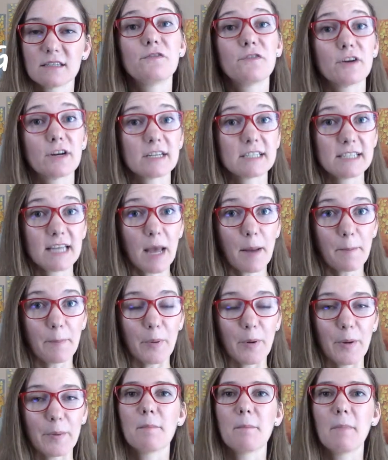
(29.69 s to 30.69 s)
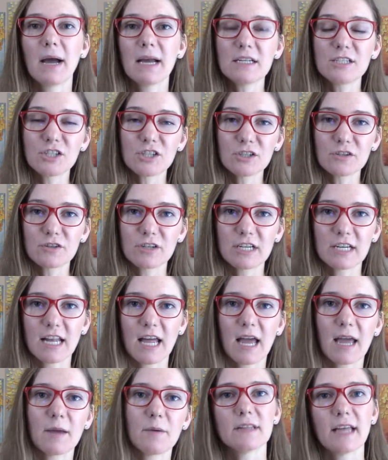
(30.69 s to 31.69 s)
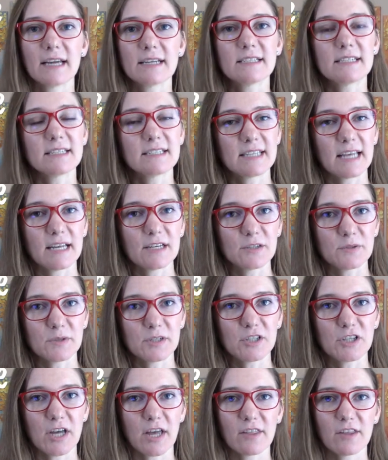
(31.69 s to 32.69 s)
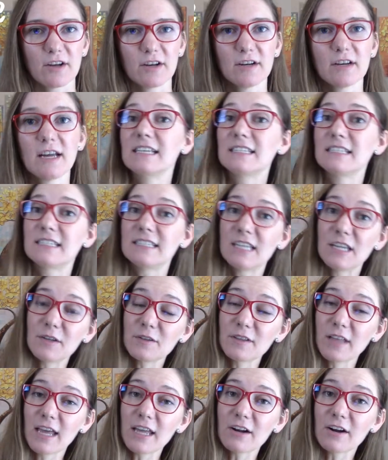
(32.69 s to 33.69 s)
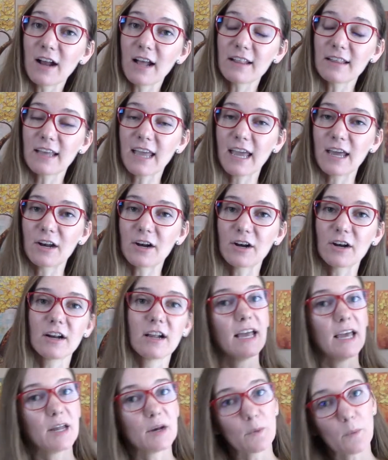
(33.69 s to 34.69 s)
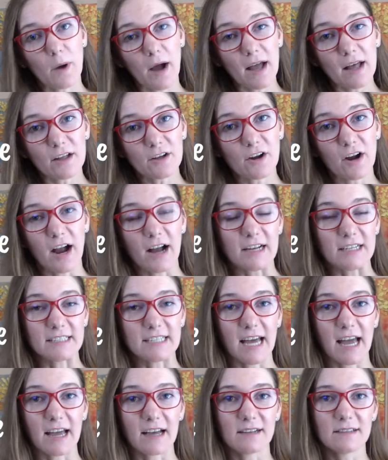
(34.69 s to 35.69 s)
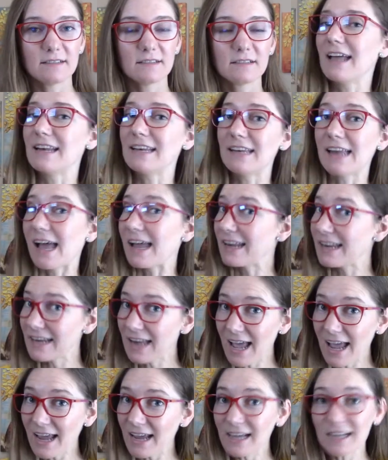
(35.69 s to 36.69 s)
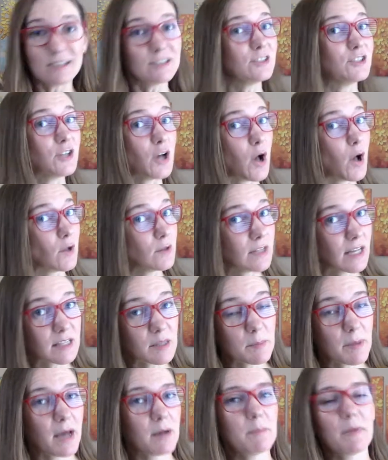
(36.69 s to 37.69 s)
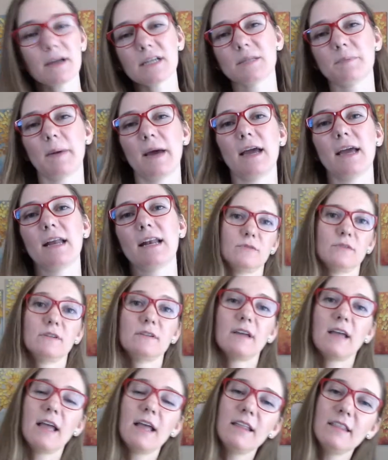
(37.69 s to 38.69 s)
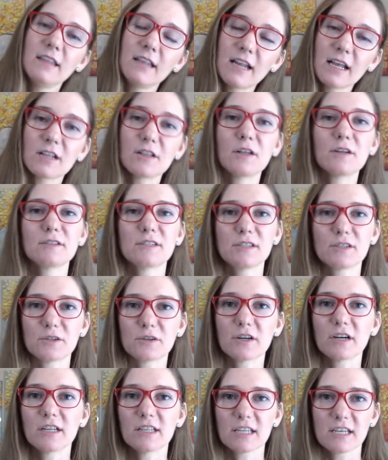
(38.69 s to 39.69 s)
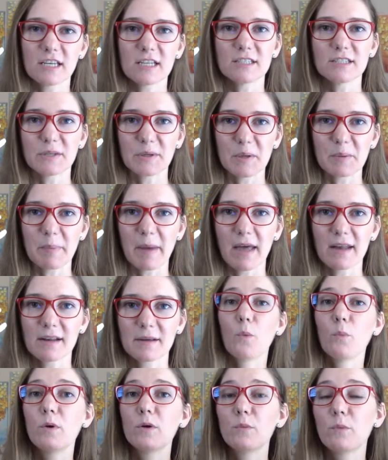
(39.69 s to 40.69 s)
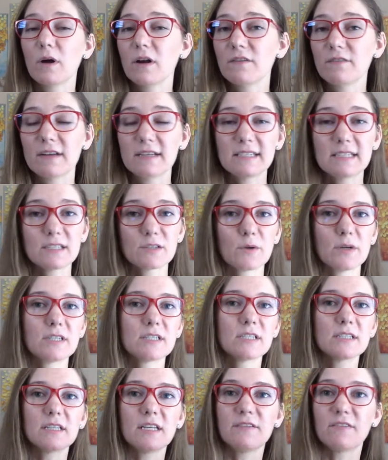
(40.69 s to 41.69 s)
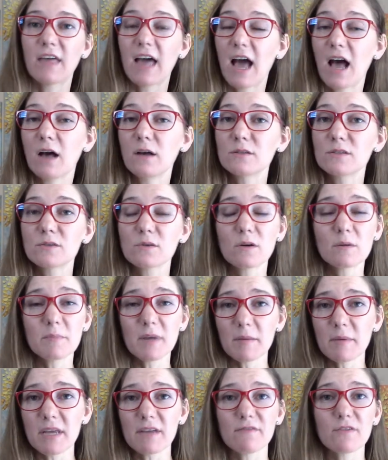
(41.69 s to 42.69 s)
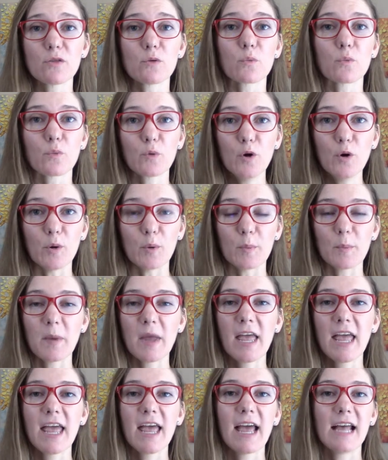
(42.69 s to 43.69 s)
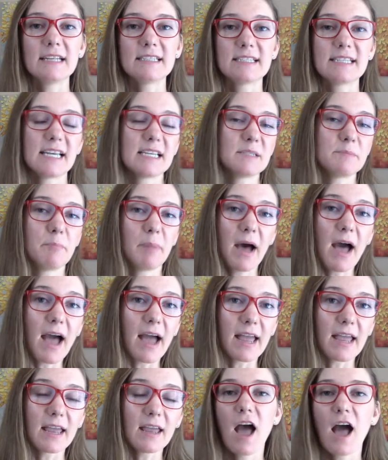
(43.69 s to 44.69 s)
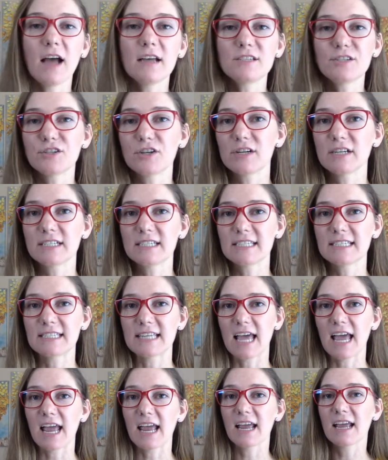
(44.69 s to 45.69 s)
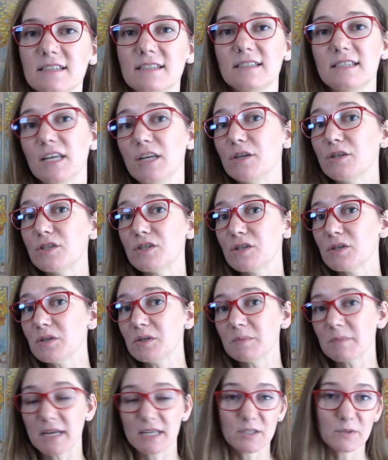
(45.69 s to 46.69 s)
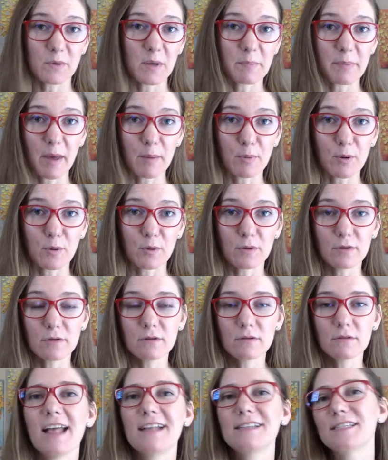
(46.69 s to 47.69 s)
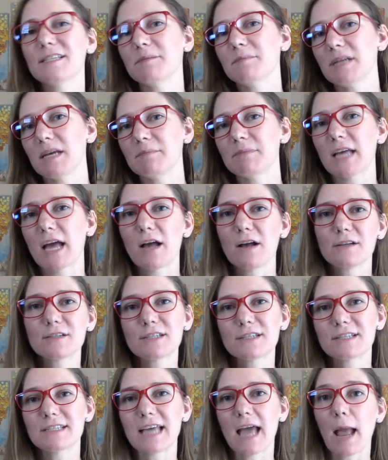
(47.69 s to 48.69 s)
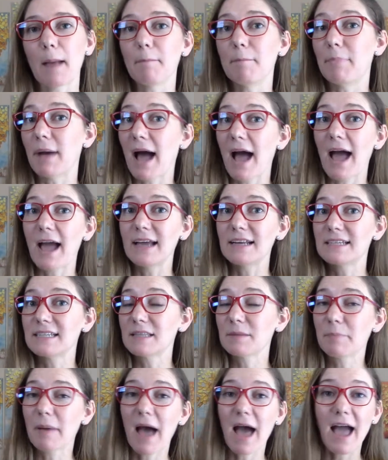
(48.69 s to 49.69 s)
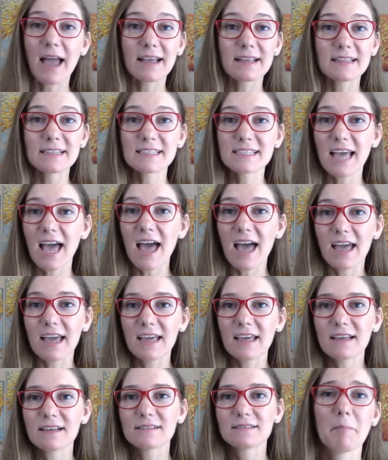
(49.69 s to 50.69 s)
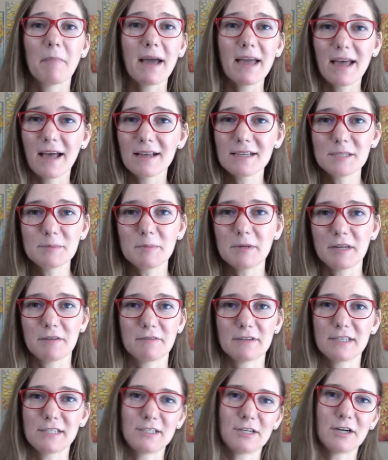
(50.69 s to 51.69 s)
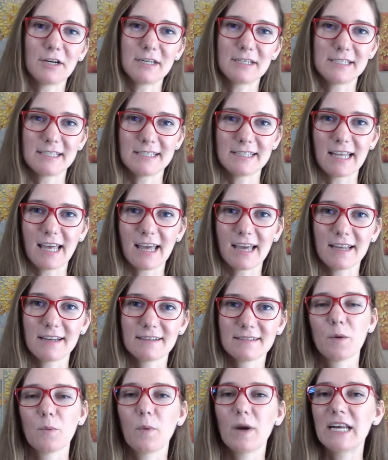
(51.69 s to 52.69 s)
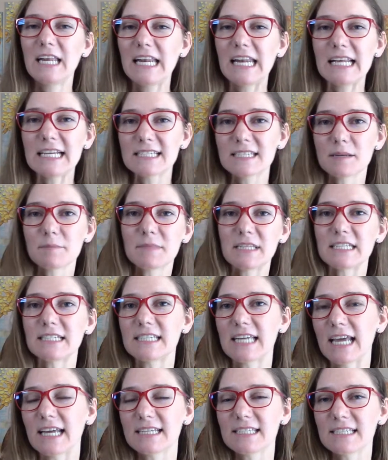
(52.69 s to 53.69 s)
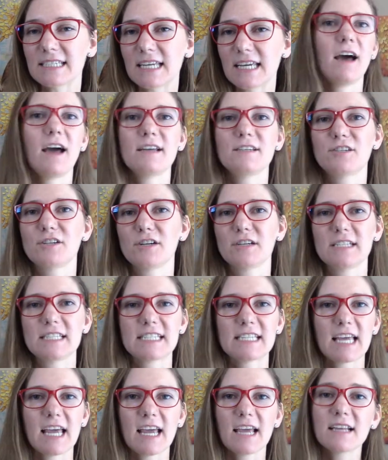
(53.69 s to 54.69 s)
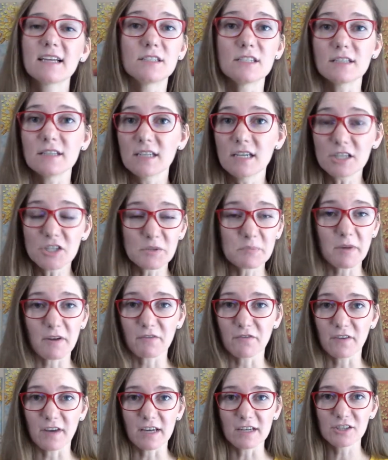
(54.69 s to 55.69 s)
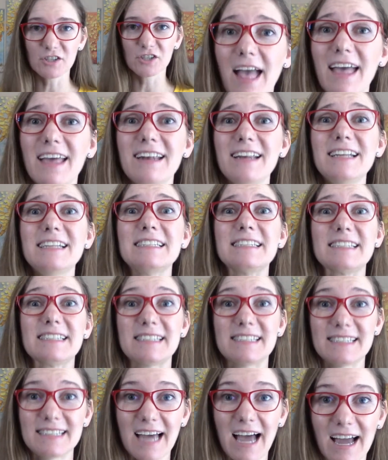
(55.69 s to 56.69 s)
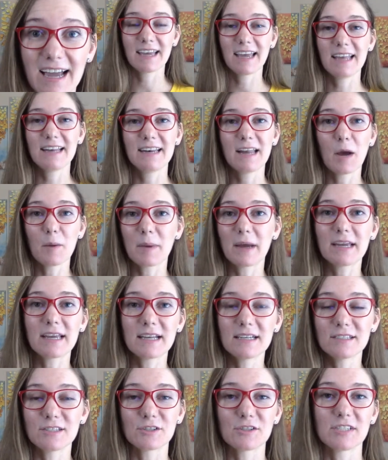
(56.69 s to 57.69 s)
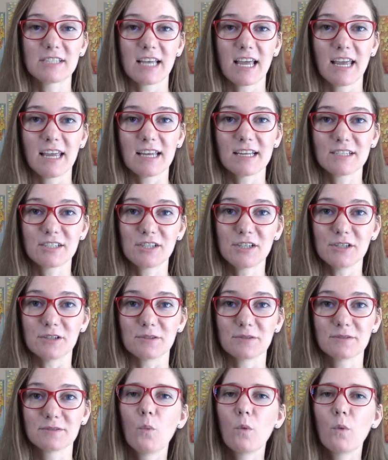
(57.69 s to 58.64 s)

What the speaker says: For example, my children and I like to say to each other, "See you later, alligator," "In a while, crocodile," "Nighty-night," "Don't let the bedbugs bite," and then I close the door and the kids go to bed. When one of us is going to leave the house or maybe even the room and says bye, I started to say, "See you soon, my sweet baboon." sometimes I also say bye to the pie in the sky. My husband even started to say it. When eating something tasty, I started saying, "Delish, my fish," and it stuck. And now my kids are saying it too.